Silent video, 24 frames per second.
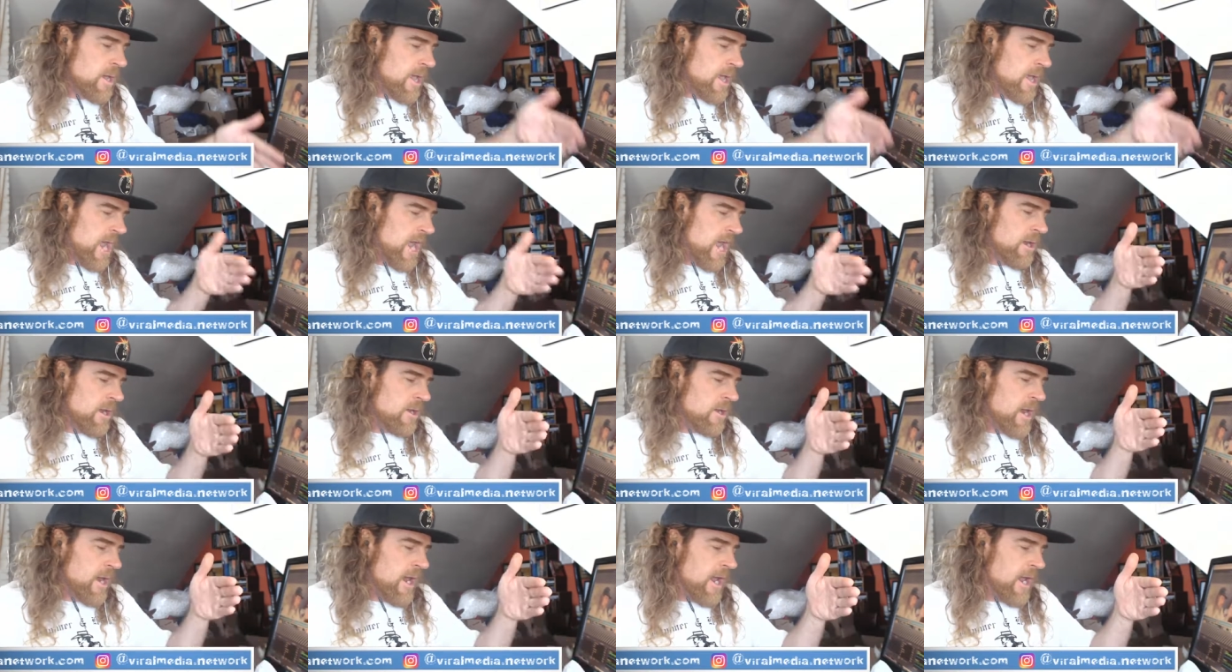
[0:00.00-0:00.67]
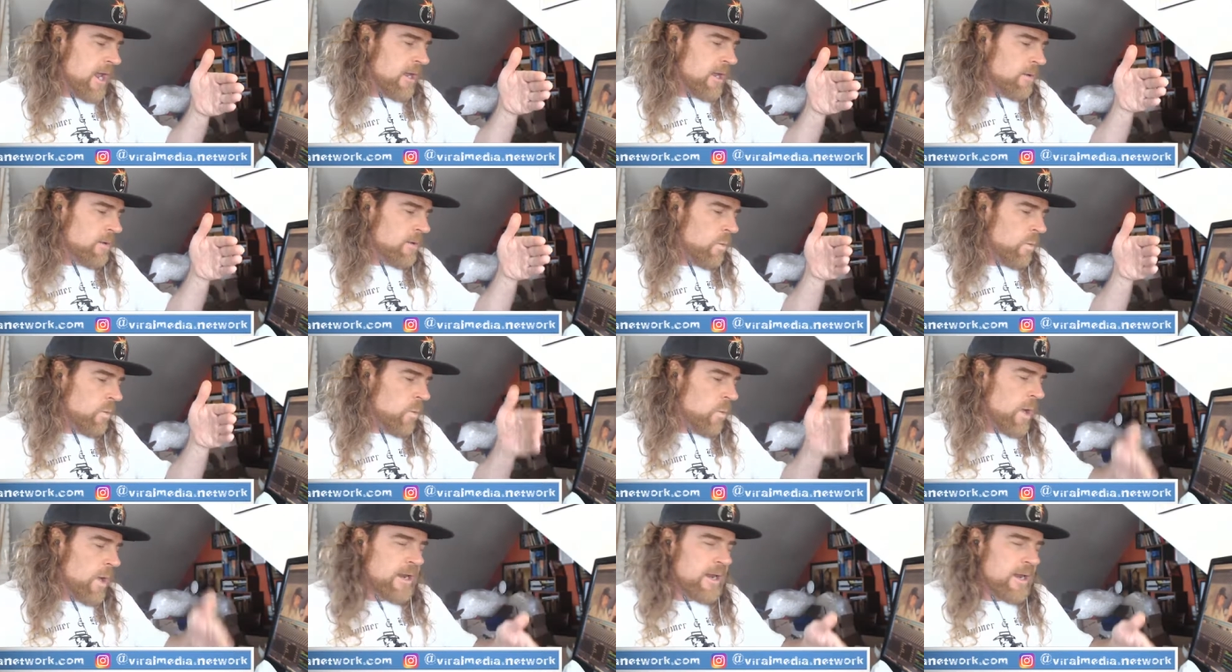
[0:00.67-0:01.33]
and and
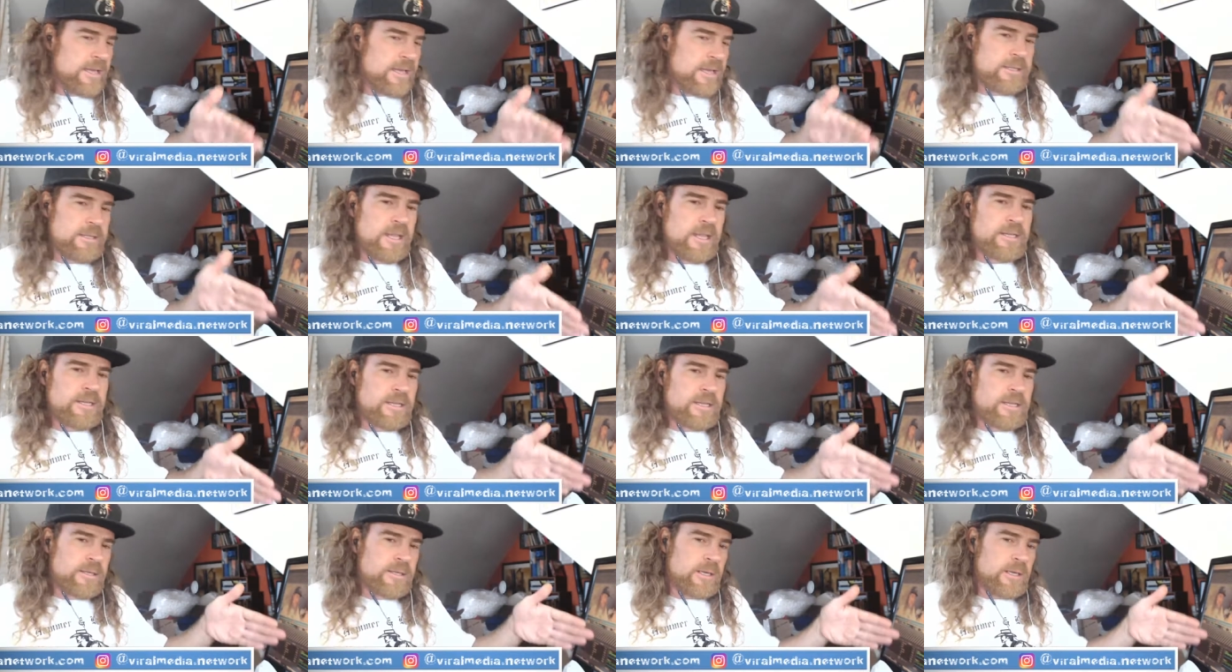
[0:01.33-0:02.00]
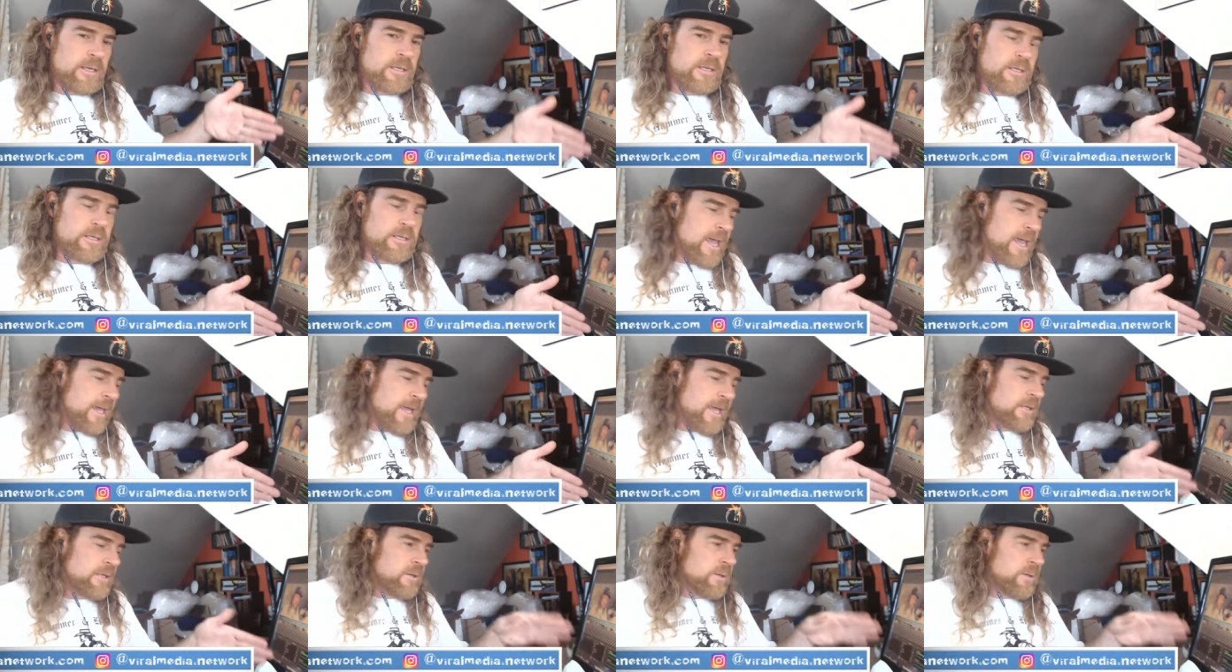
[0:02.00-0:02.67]
what has led to
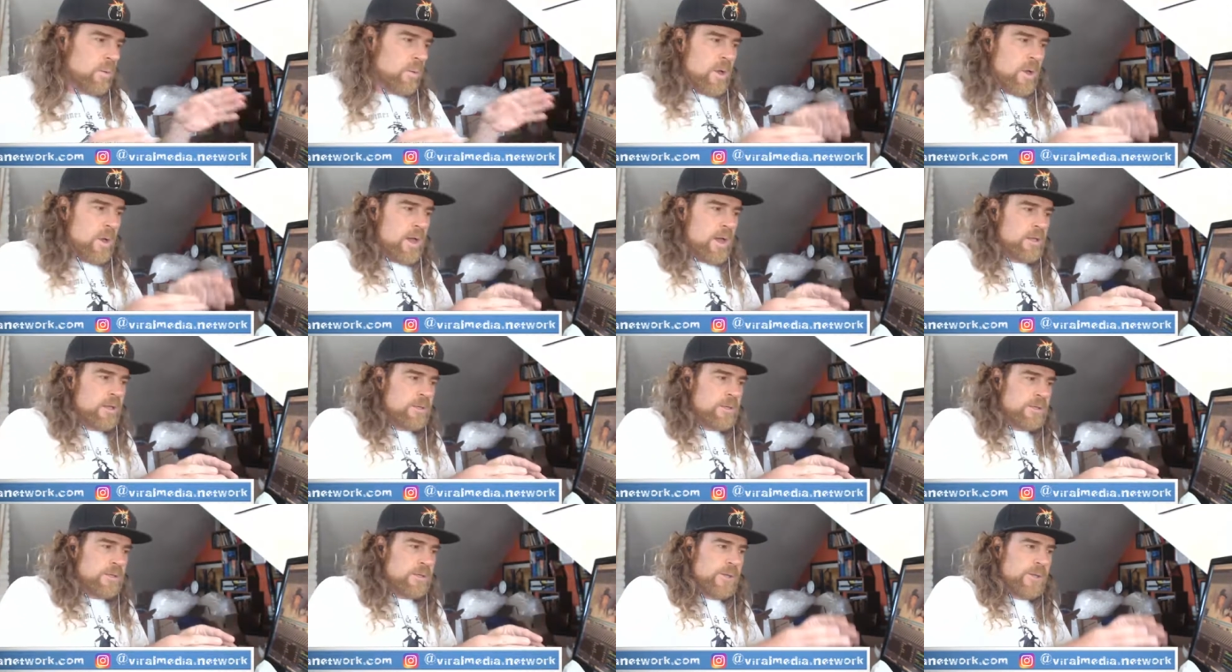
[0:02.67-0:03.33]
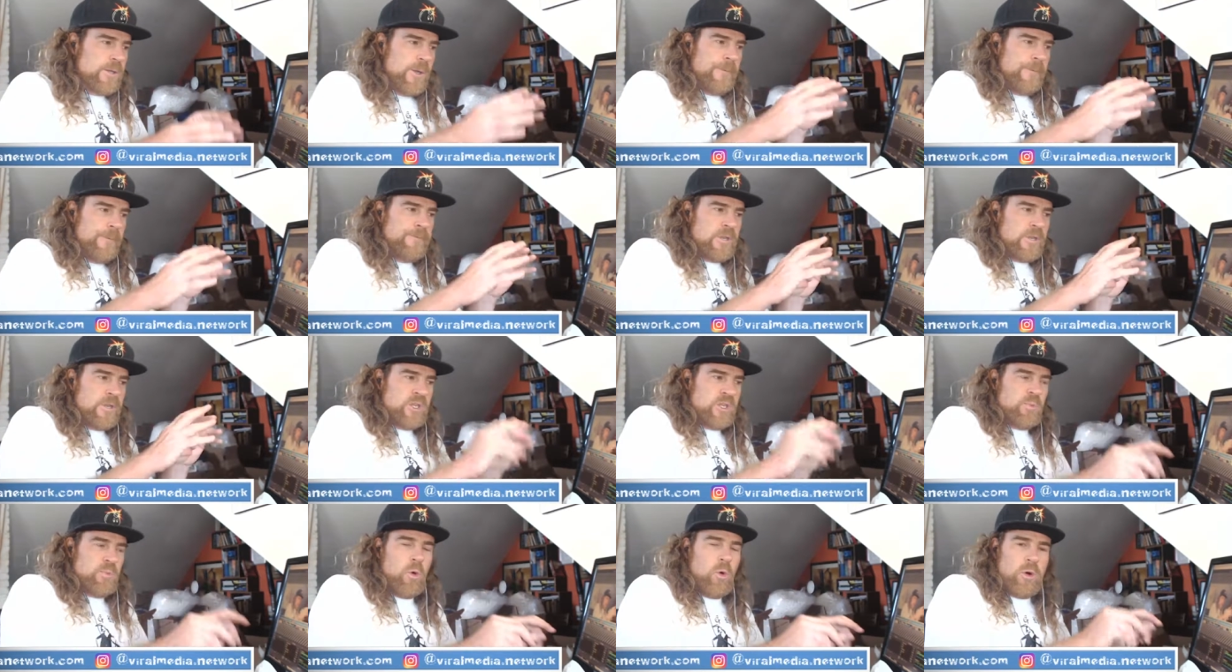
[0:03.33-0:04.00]
success was the
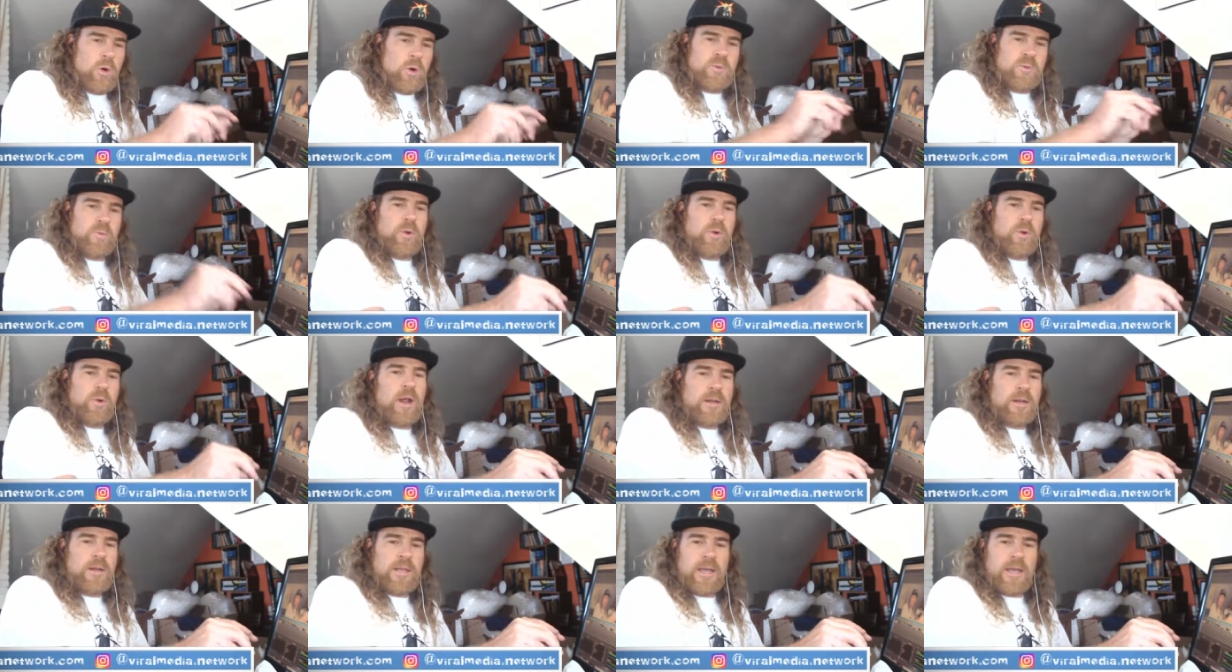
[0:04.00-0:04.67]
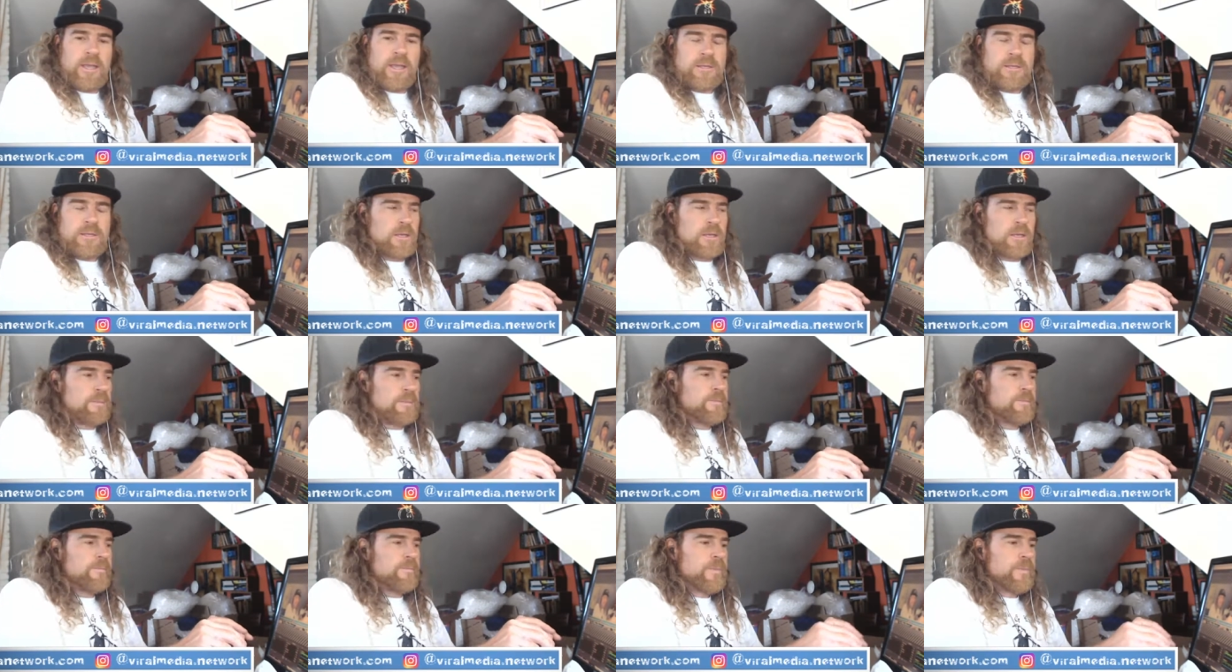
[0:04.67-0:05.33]
sports broadcasting.
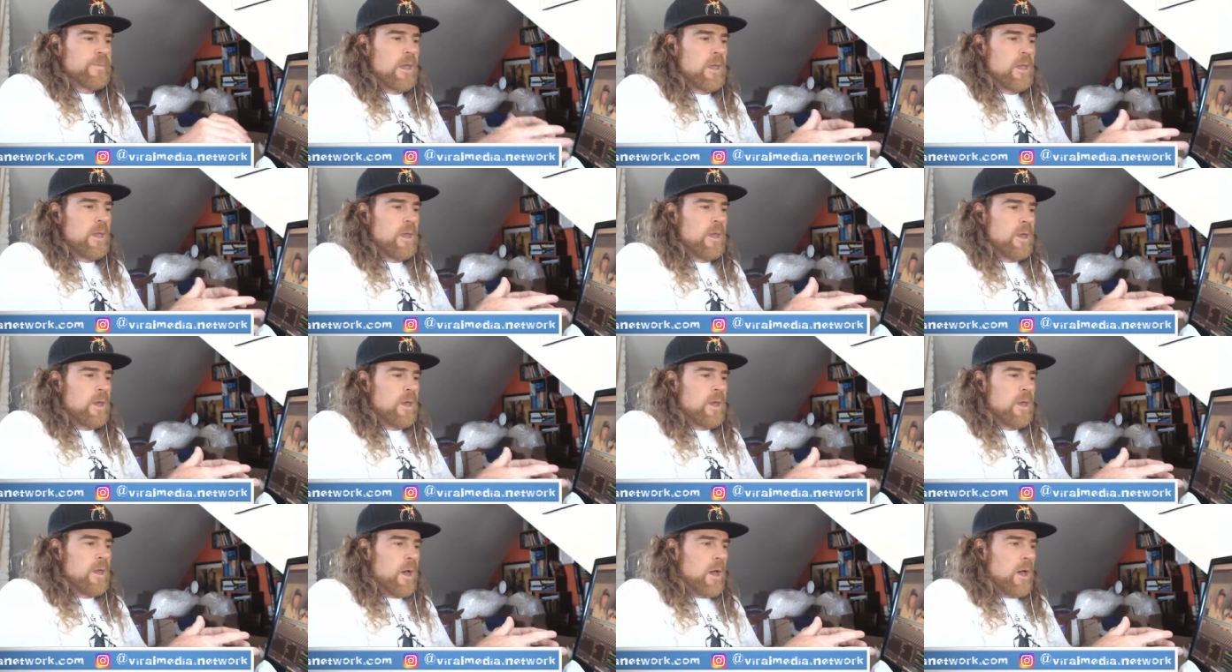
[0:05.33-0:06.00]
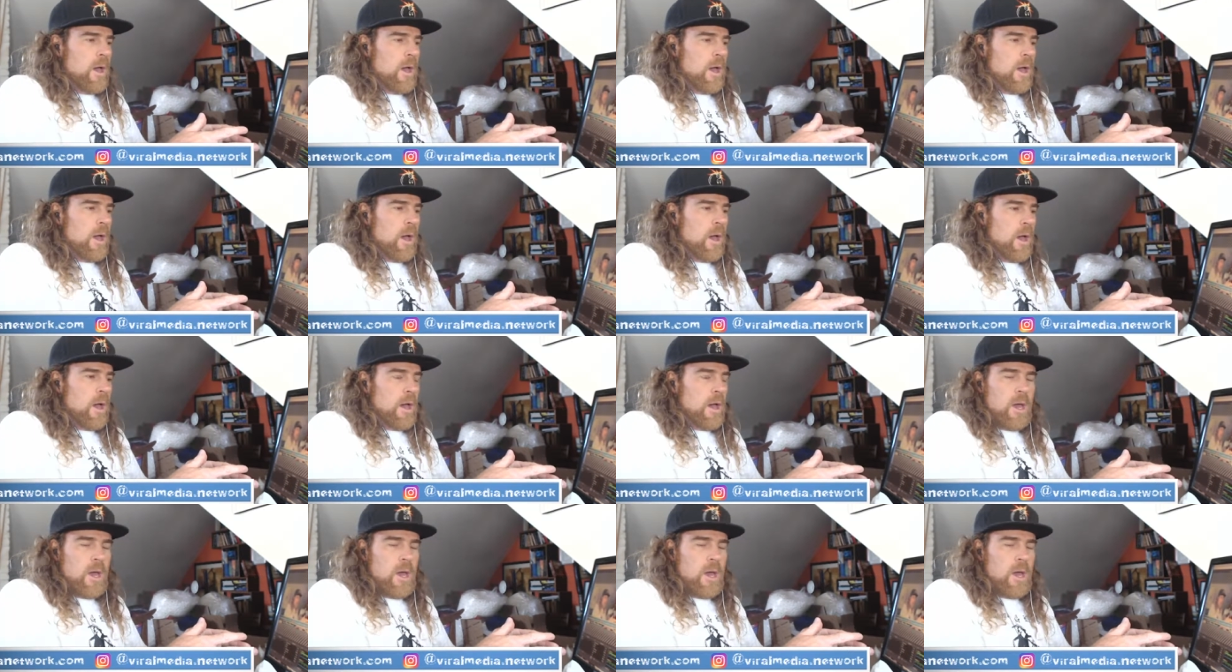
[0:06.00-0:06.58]
Uh,